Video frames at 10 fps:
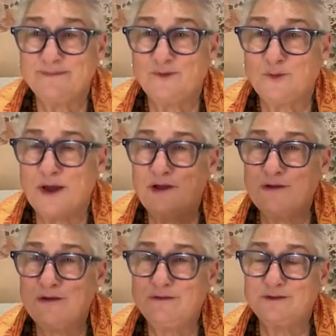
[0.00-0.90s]

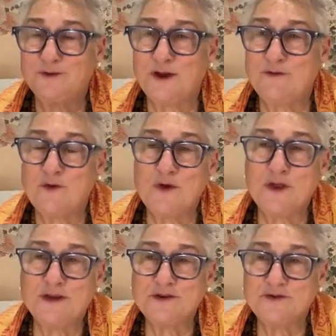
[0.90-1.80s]
12, 24
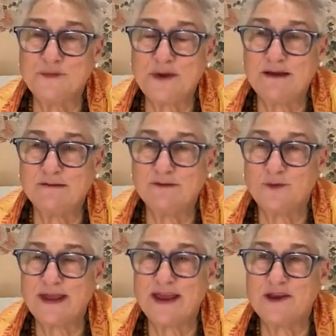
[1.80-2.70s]
years from now,
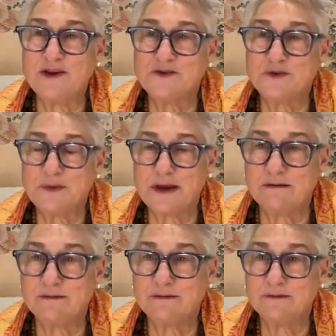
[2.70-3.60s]
28 years from now.